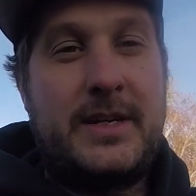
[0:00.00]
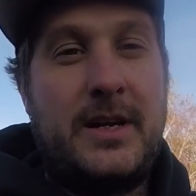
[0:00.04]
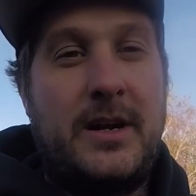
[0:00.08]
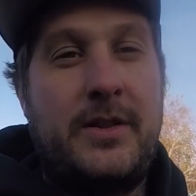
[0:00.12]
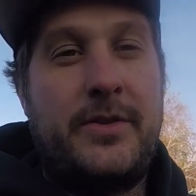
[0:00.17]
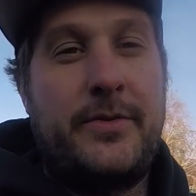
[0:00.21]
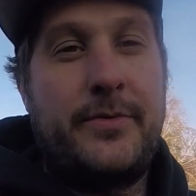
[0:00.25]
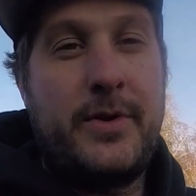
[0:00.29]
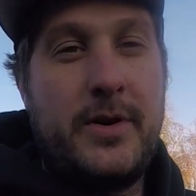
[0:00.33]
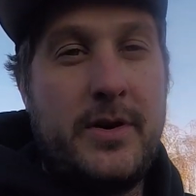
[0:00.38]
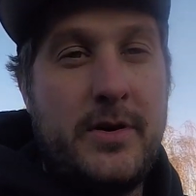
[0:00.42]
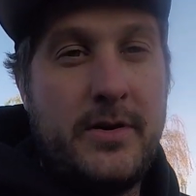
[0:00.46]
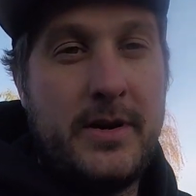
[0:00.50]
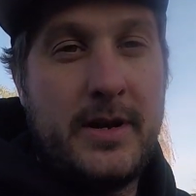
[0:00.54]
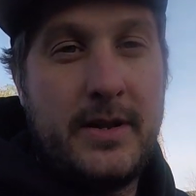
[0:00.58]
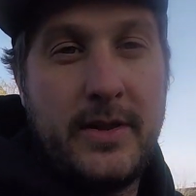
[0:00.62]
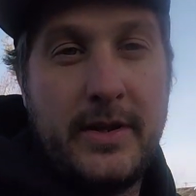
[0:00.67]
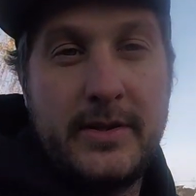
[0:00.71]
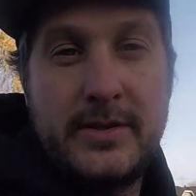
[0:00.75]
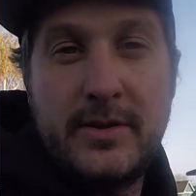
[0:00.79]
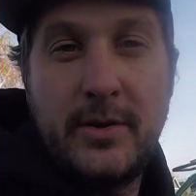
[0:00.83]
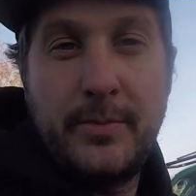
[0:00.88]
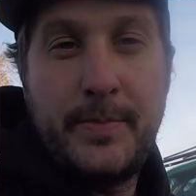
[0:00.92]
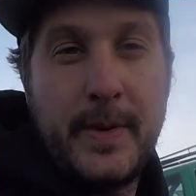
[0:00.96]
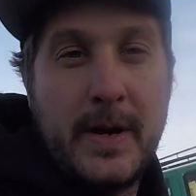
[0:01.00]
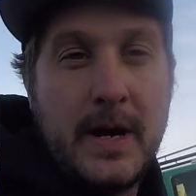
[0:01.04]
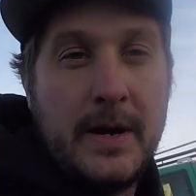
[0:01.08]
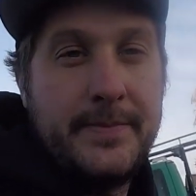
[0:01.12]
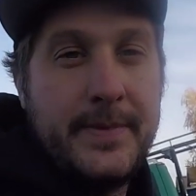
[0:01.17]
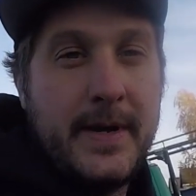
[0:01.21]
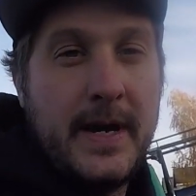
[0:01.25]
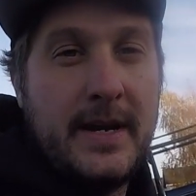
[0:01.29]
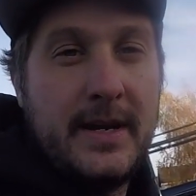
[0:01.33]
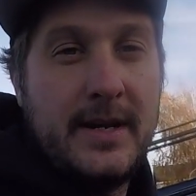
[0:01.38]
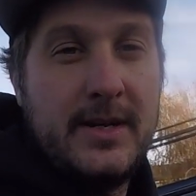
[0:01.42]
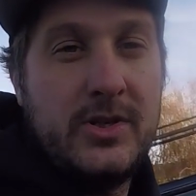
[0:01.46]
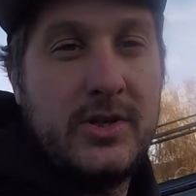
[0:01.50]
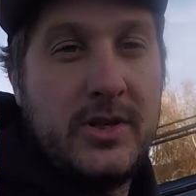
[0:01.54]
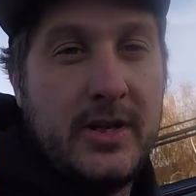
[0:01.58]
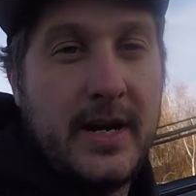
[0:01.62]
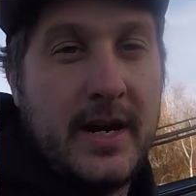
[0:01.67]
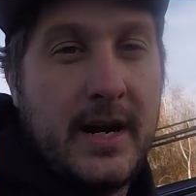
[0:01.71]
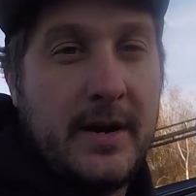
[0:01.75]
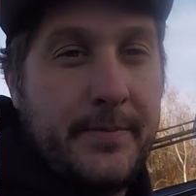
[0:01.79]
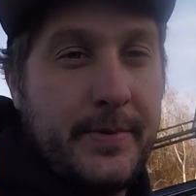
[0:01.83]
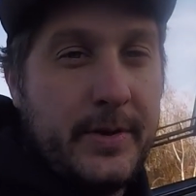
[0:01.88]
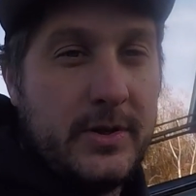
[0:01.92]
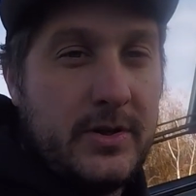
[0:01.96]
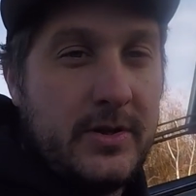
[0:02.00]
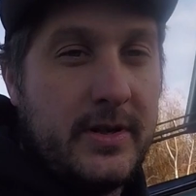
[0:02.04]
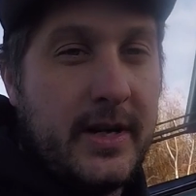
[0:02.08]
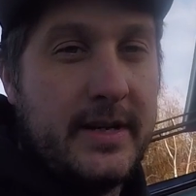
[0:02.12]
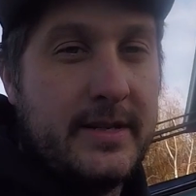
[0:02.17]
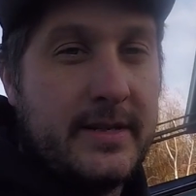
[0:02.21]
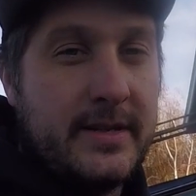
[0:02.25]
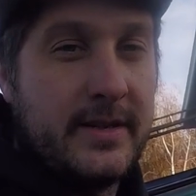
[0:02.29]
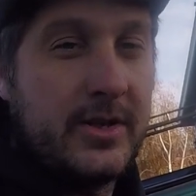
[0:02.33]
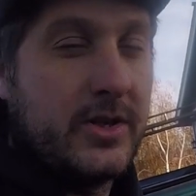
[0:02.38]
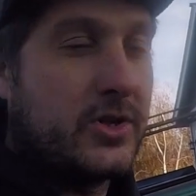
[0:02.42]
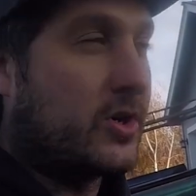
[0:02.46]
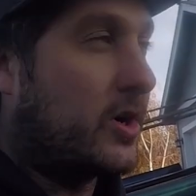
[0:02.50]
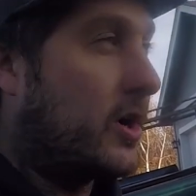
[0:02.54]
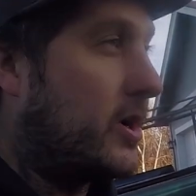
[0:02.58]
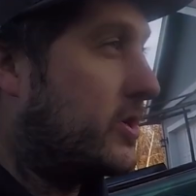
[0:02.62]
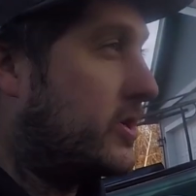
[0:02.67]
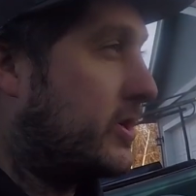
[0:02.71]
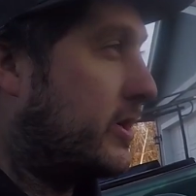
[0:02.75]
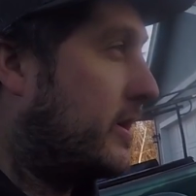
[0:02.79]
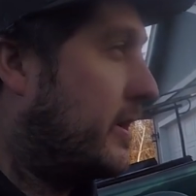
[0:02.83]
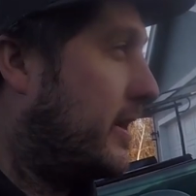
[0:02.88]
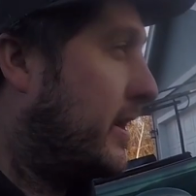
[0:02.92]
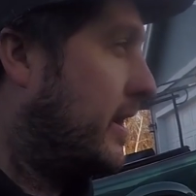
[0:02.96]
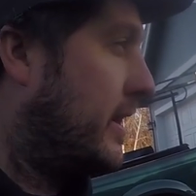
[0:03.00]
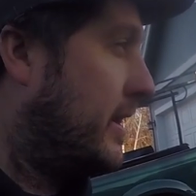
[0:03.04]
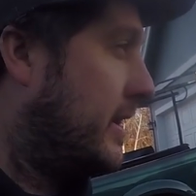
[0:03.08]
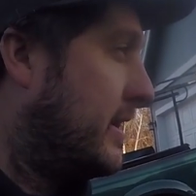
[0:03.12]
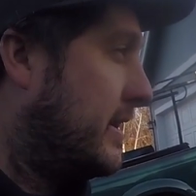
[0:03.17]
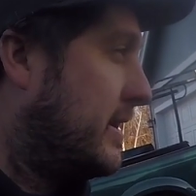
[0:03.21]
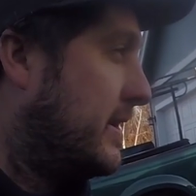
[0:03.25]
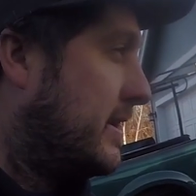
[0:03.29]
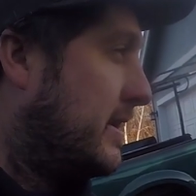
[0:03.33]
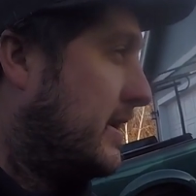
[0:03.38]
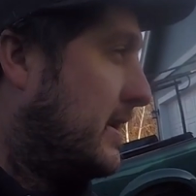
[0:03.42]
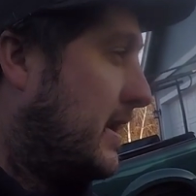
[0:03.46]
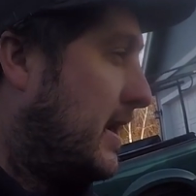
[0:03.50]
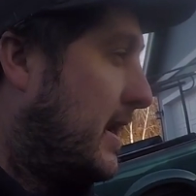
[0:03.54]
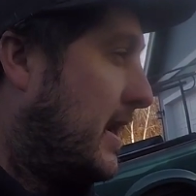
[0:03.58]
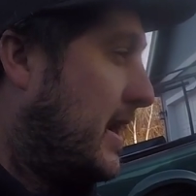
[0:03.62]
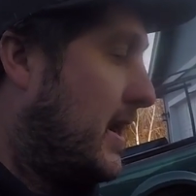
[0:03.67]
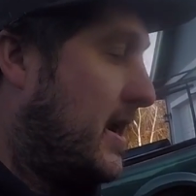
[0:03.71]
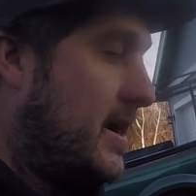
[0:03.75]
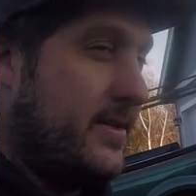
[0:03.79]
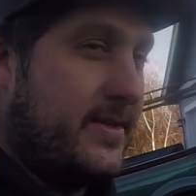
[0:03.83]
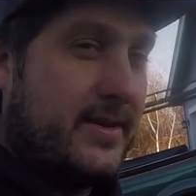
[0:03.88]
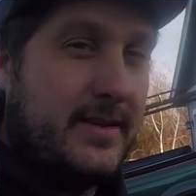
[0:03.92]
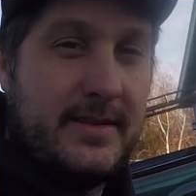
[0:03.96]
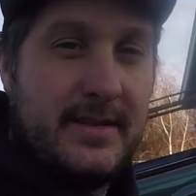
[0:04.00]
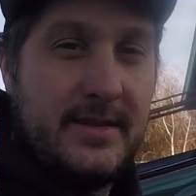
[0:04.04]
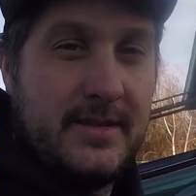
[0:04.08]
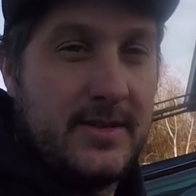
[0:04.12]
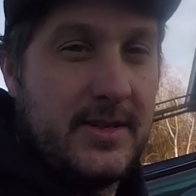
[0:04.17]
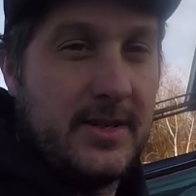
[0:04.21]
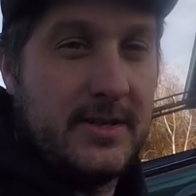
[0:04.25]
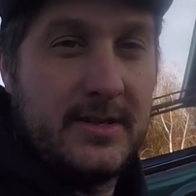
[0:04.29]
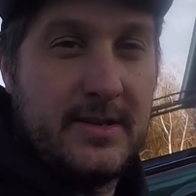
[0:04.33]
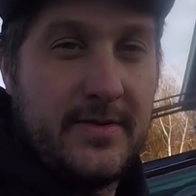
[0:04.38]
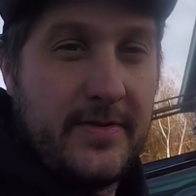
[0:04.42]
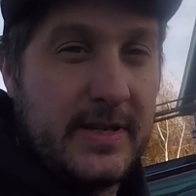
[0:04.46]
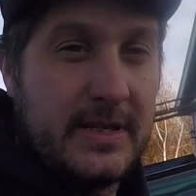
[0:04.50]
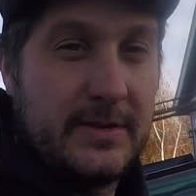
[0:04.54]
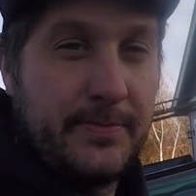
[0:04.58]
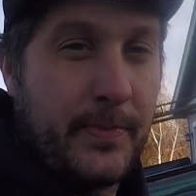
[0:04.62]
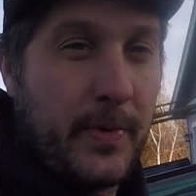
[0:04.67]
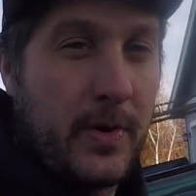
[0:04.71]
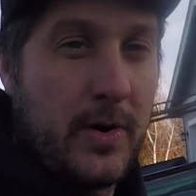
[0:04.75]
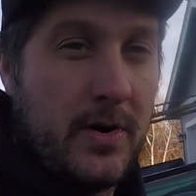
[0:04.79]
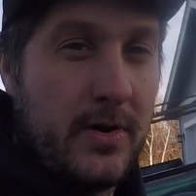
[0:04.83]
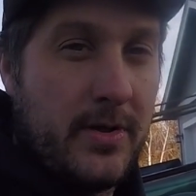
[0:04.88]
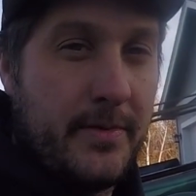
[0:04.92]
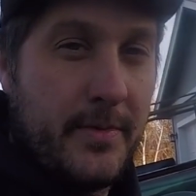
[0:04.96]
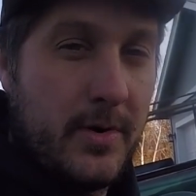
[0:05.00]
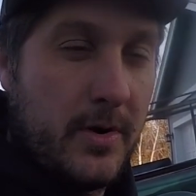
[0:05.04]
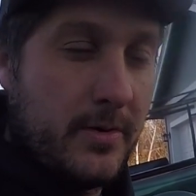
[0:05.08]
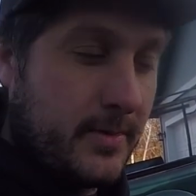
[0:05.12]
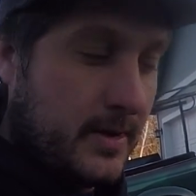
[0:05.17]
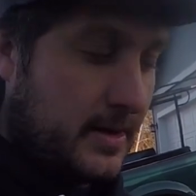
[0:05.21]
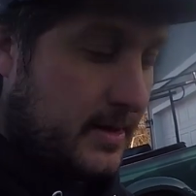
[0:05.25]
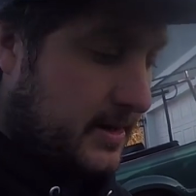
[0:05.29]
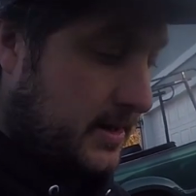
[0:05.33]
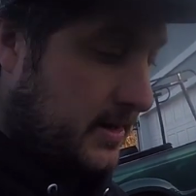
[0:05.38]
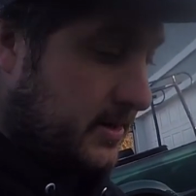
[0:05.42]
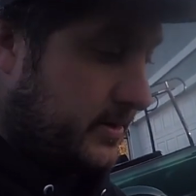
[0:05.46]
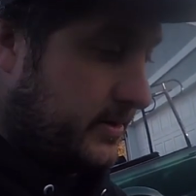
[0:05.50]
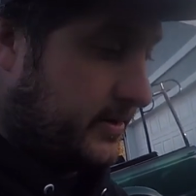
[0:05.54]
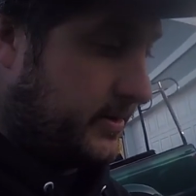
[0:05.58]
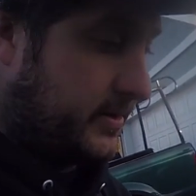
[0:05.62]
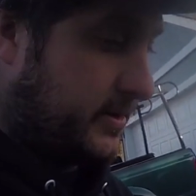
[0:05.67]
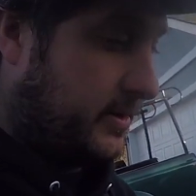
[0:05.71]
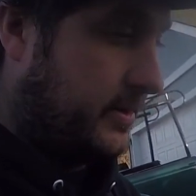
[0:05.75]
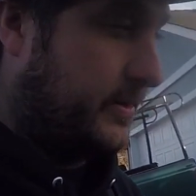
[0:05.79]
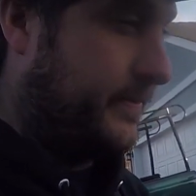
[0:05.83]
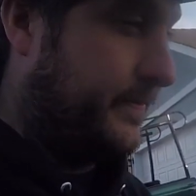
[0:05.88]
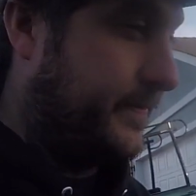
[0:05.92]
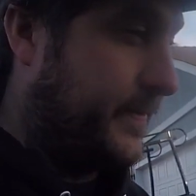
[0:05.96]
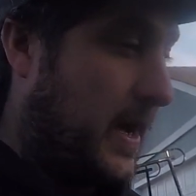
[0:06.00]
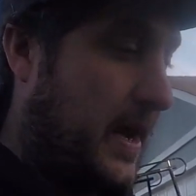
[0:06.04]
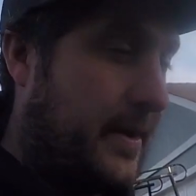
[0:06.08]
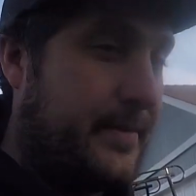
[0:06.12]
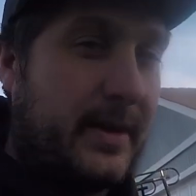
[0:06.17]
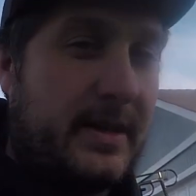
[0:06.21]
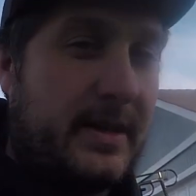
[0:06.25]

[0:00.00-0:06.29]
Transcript: get on the road and let's go pick up that engine. I gotta put you guys on the charger. This is just a spur of the moment deal, so I'm